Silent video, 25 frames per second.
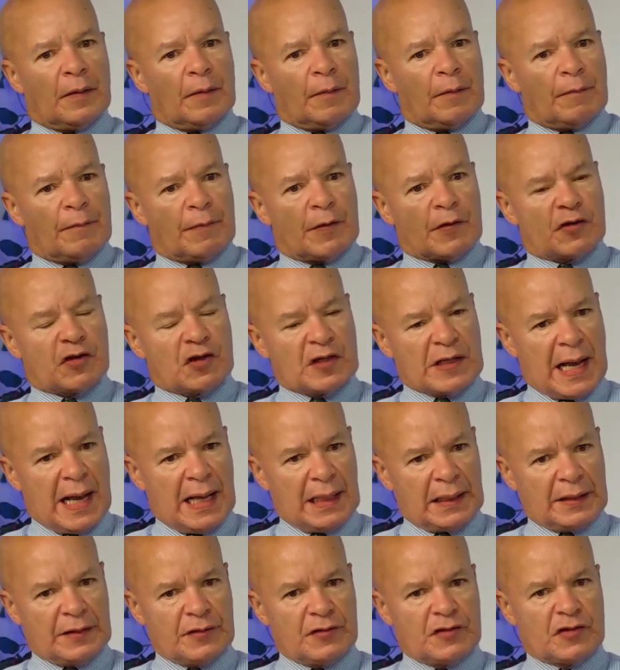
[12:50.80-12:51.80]
The
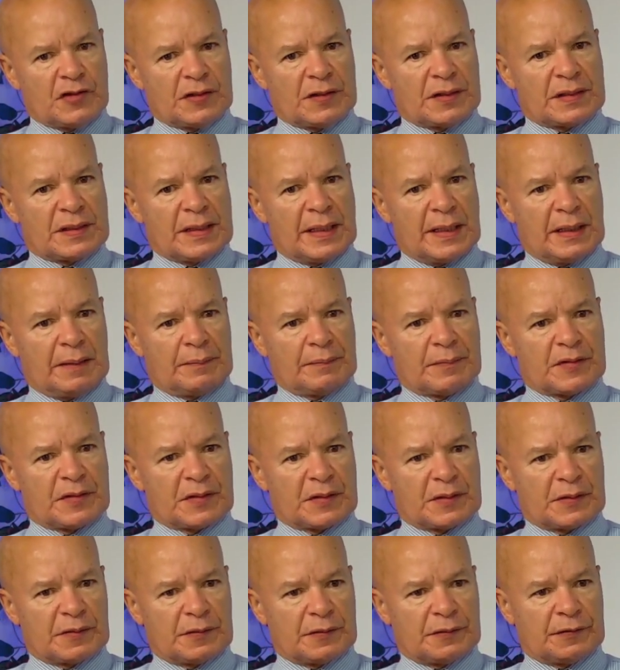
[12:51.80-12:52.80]
challenge in terms
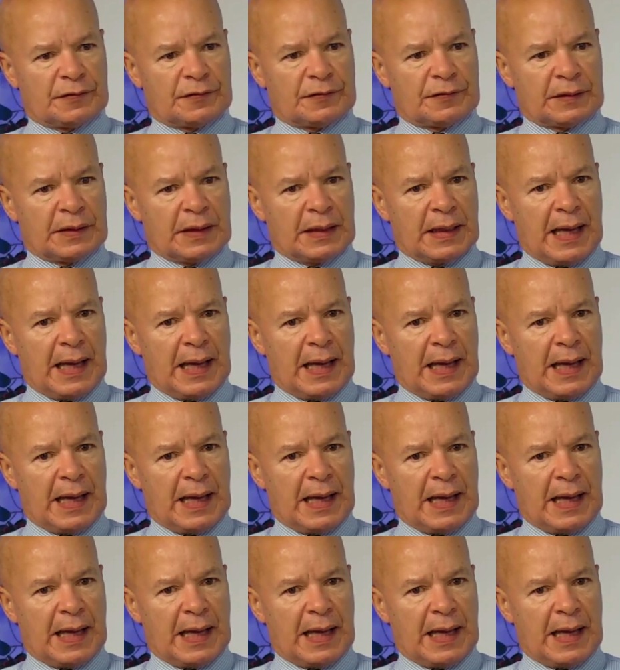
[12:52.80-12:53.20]
of